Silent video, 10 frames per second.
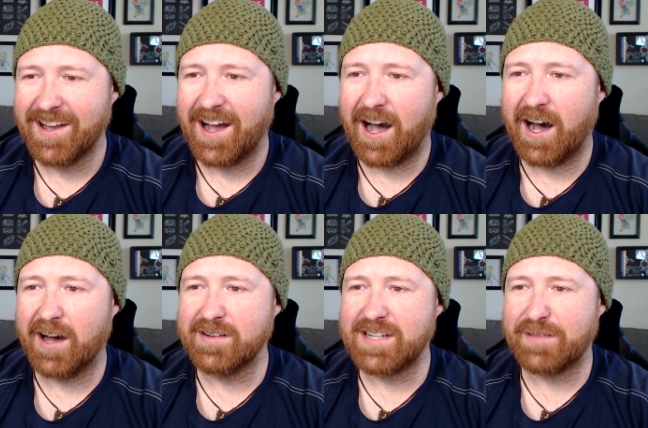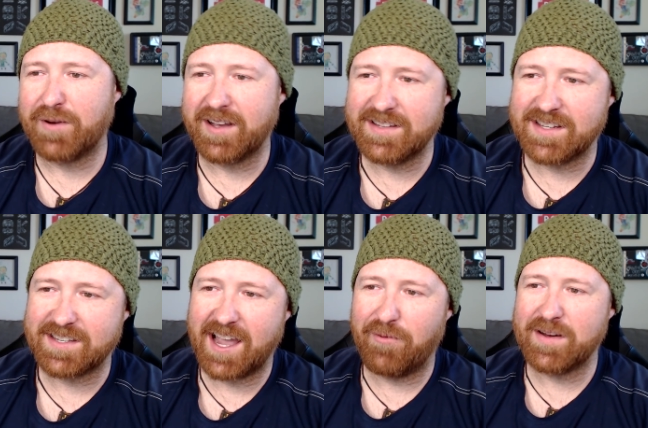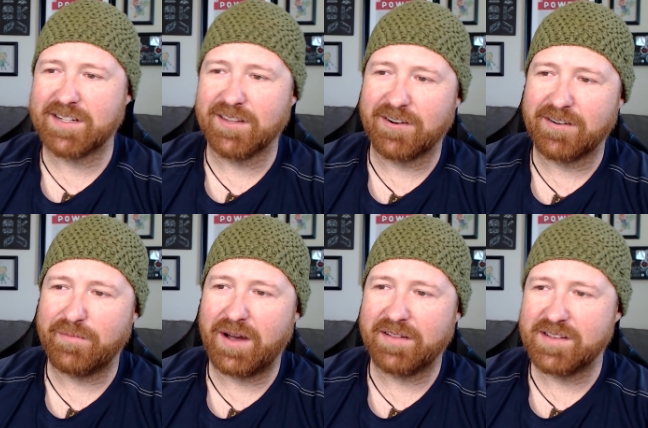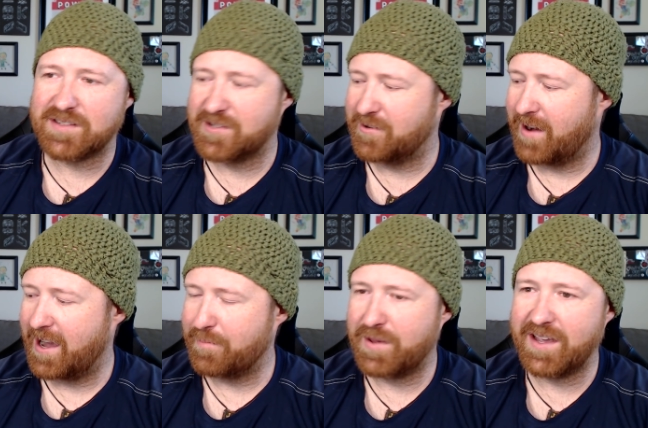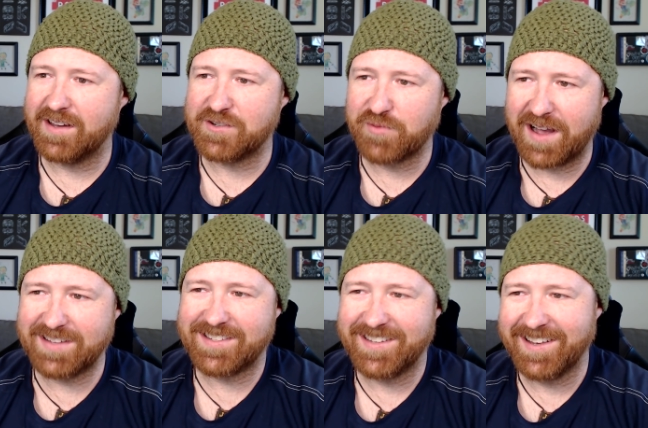Uh, Death Monkey says, "Can't wait to learn about this new IP address."